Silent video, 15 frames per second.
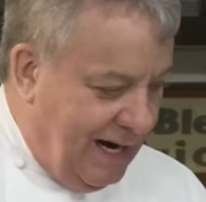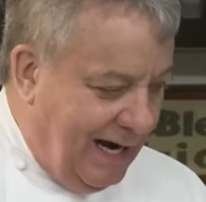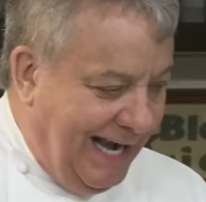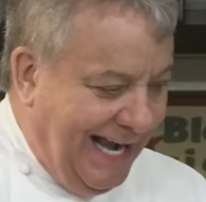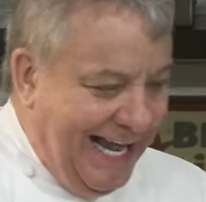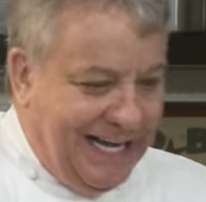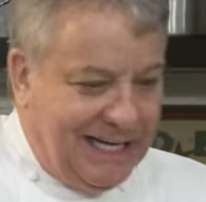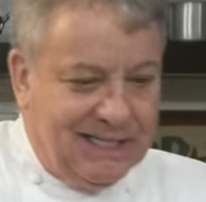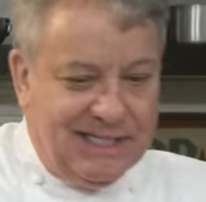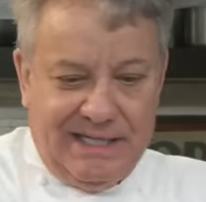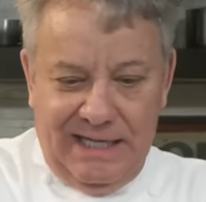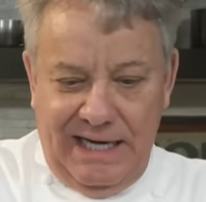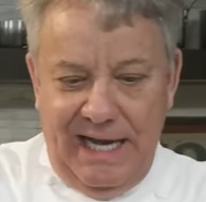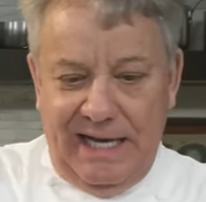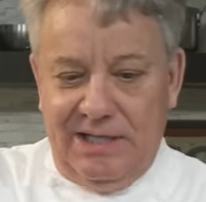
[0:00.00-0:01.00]

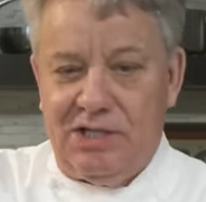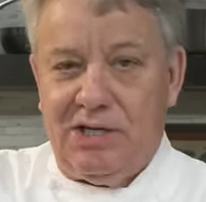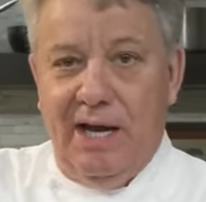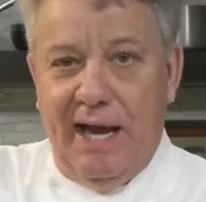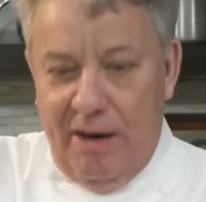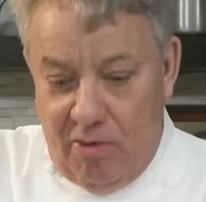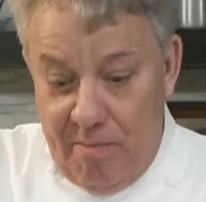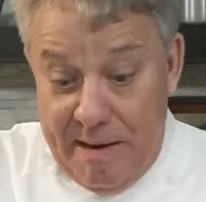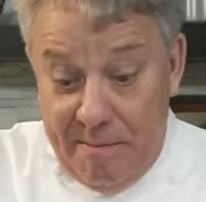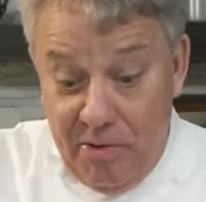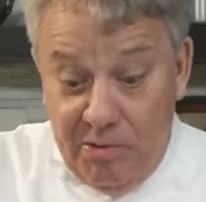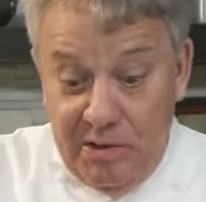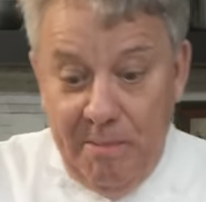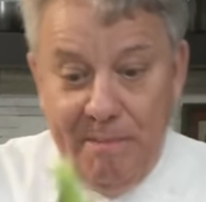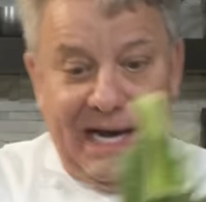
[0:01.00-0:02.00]
Leeks. And remember
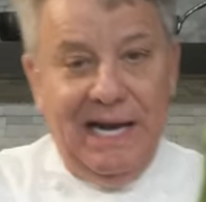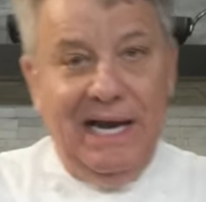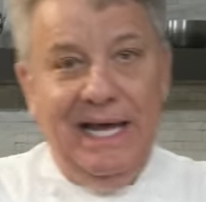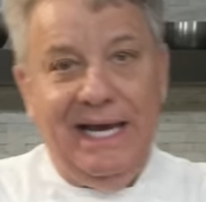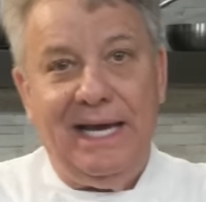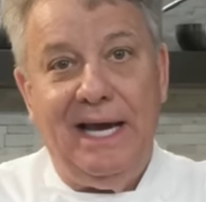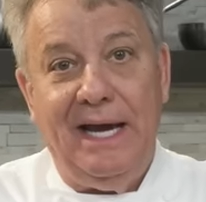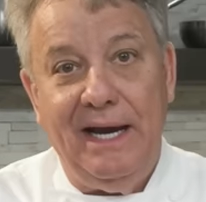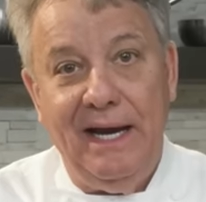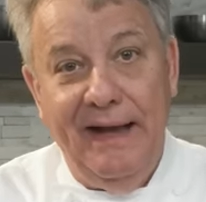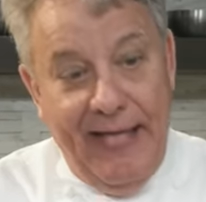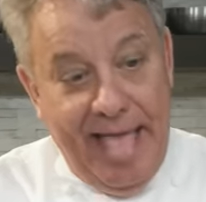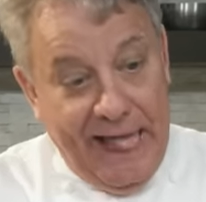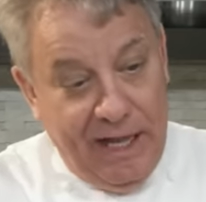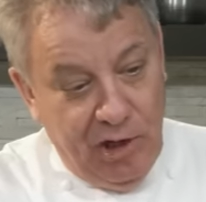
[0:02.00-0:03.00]
when you buy leek,
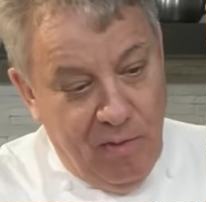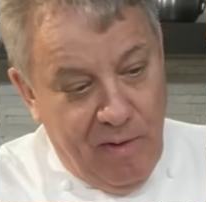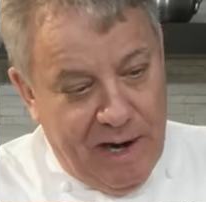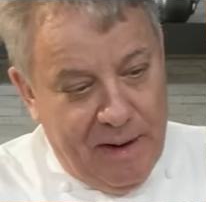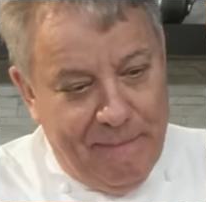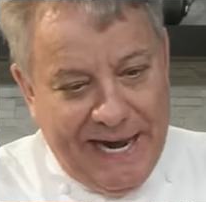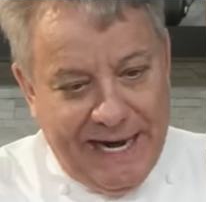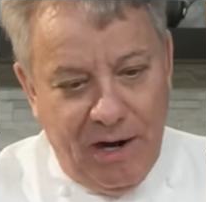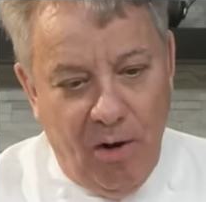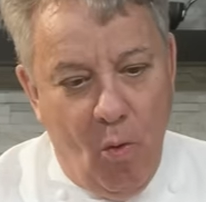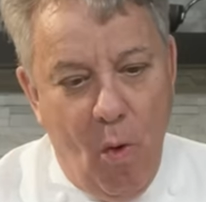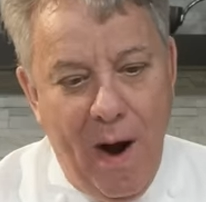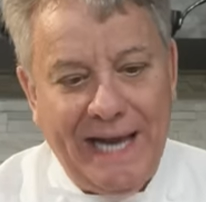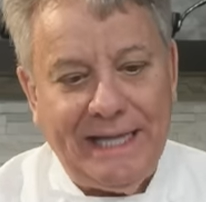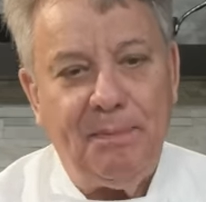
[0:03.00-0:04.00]
you want to buy the
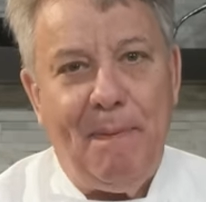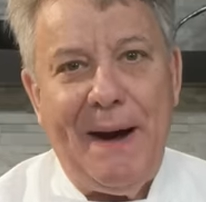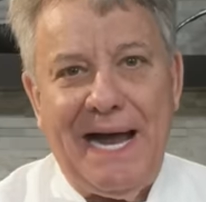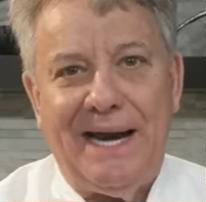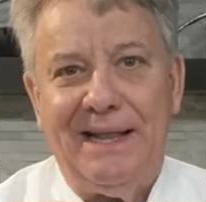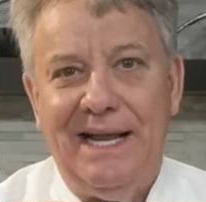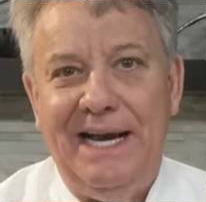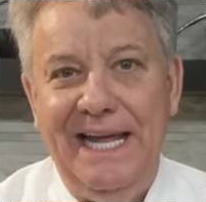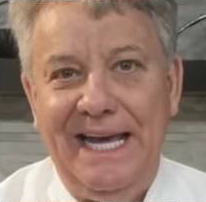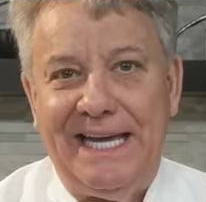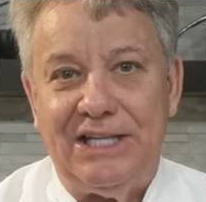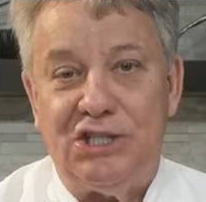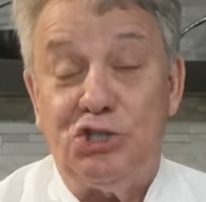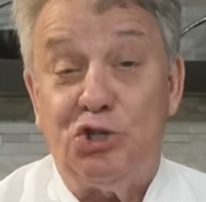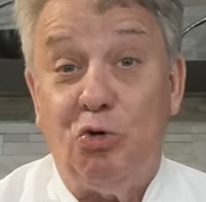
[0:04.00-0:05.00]
white part of the leek.
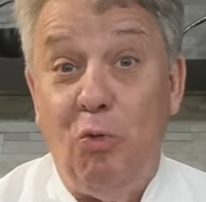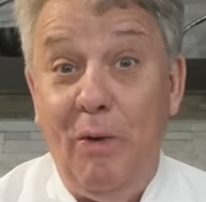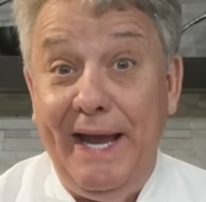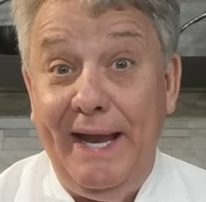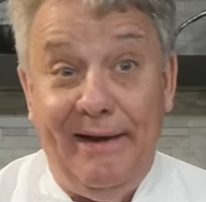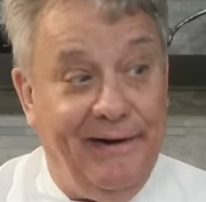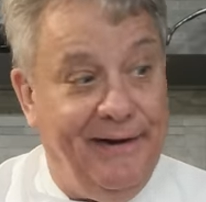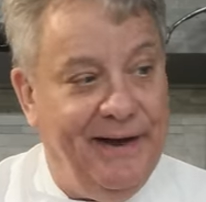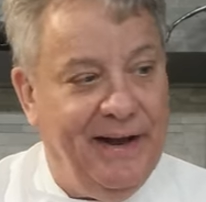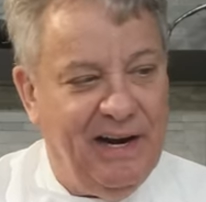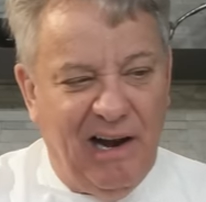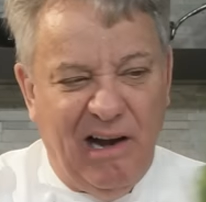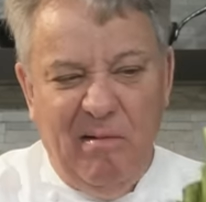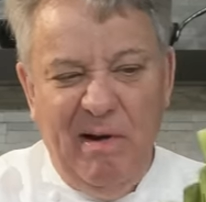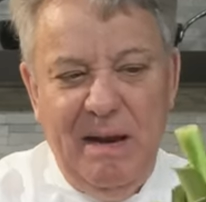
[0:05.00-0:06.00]
It's sweeter.
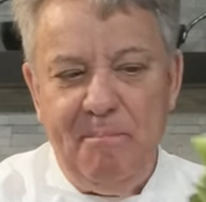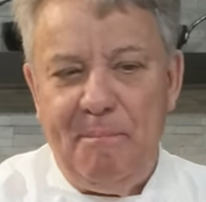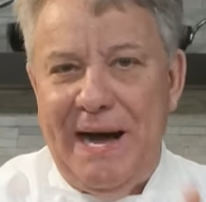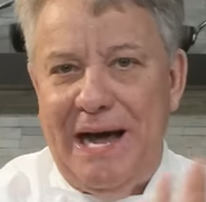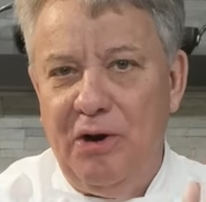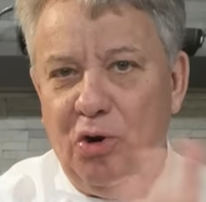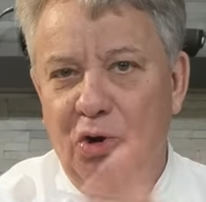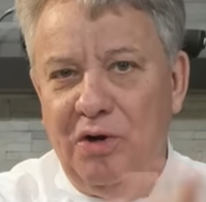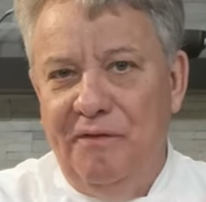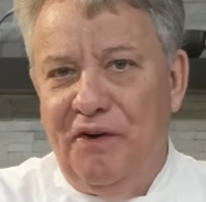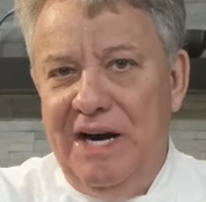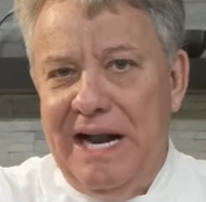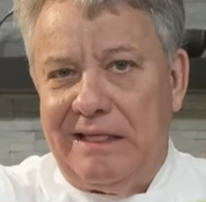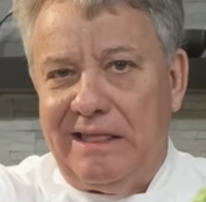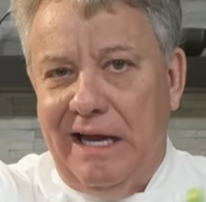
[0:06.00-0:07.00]
The green part, no good for
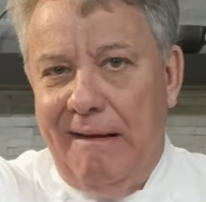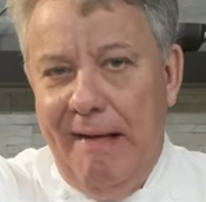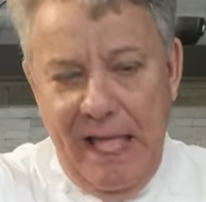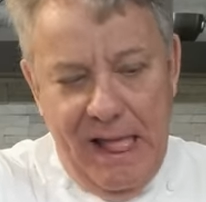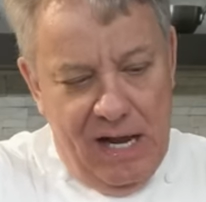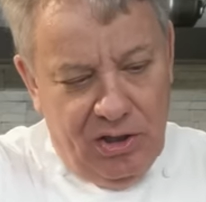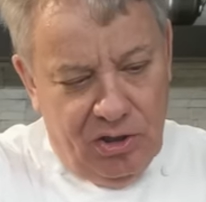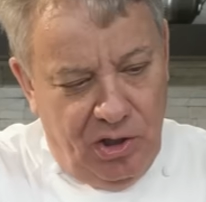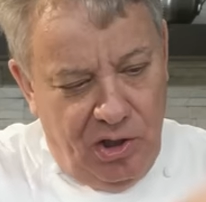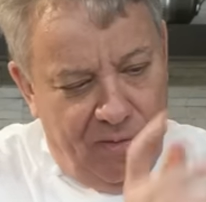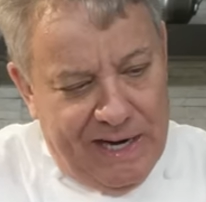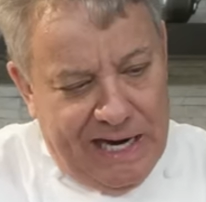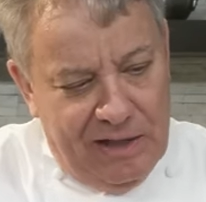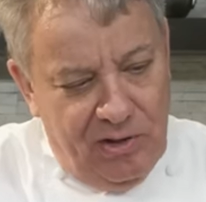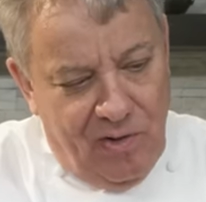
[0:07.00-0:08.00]
nothing. You know
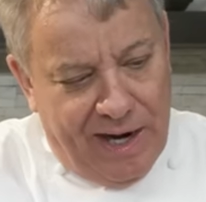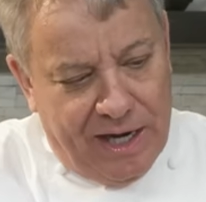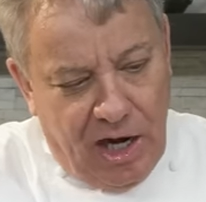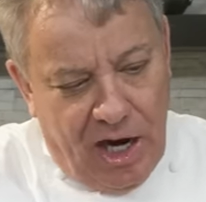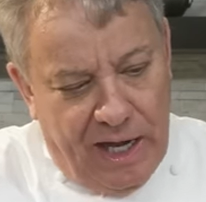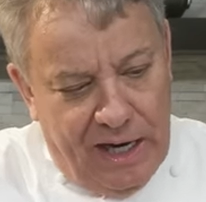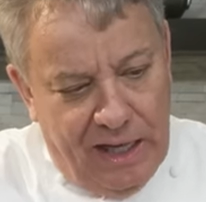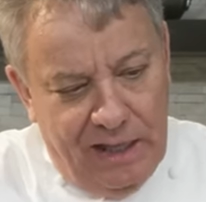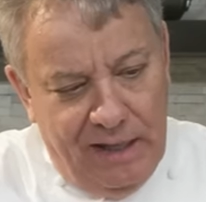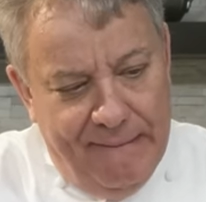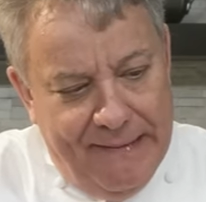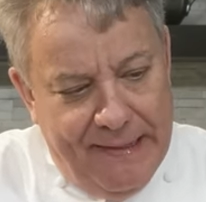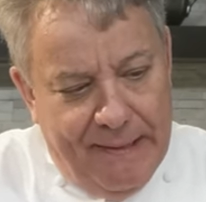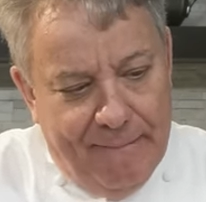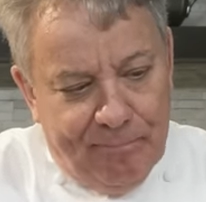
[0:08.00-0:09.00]
what I do? I cut it,
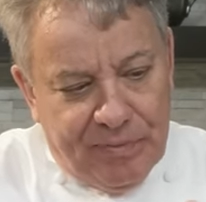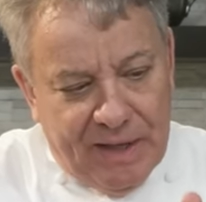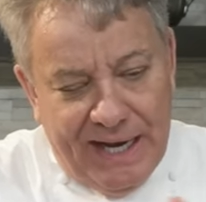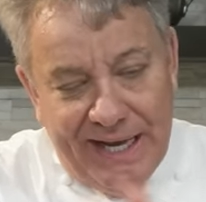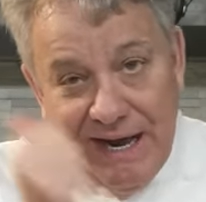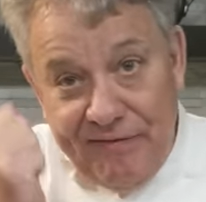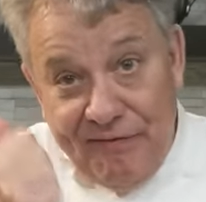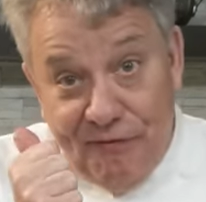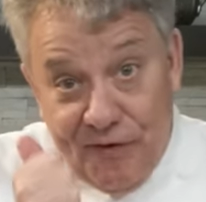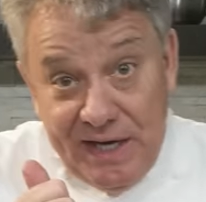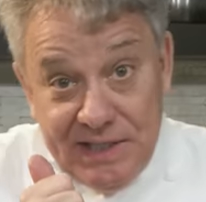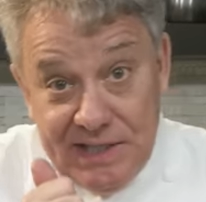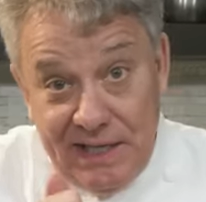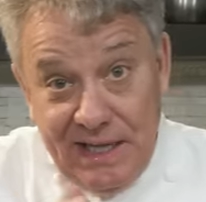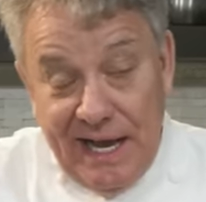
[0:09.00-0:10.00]
and I
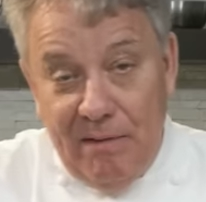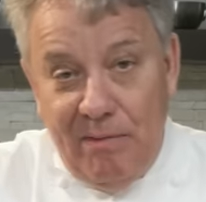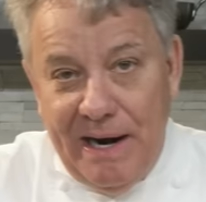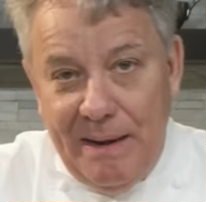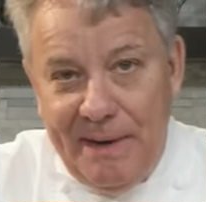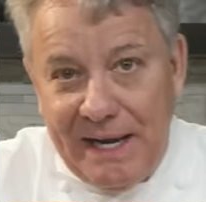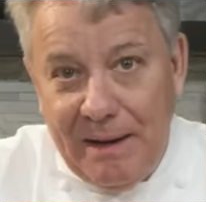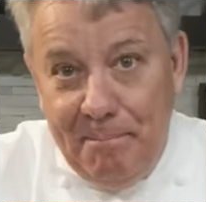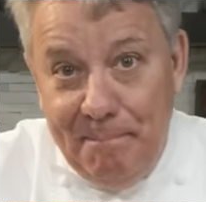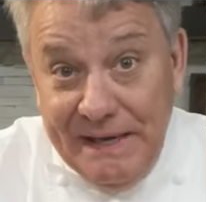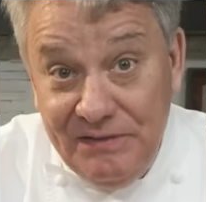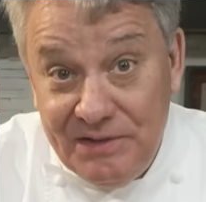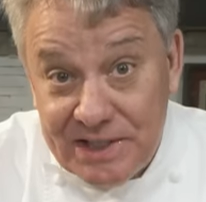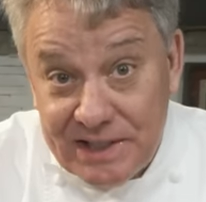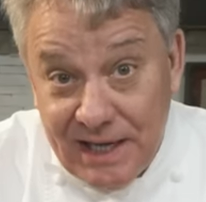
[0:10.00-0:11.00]
freeze it, and when I make a
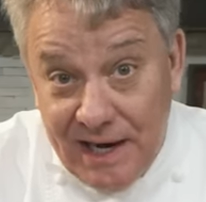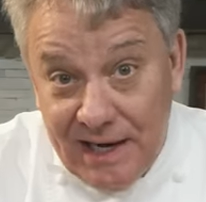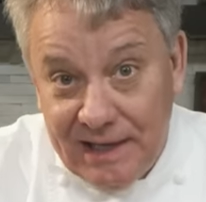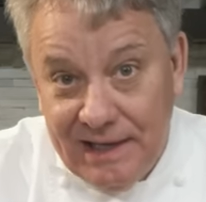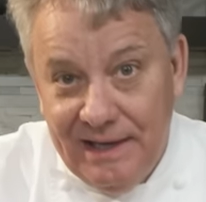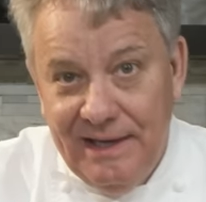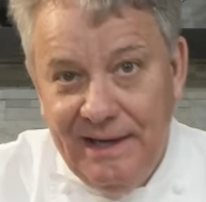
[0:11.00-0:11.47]
beef stock,